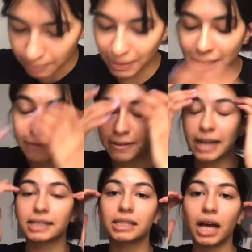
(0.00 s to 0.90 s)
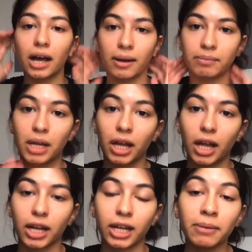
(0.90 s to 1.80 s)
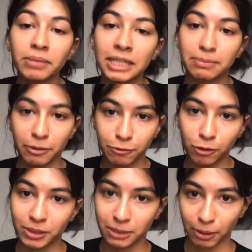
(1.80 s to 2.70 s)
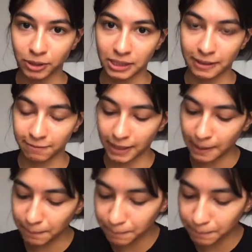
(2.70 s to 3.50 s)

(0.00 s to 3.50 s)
may affect a company's performance positively.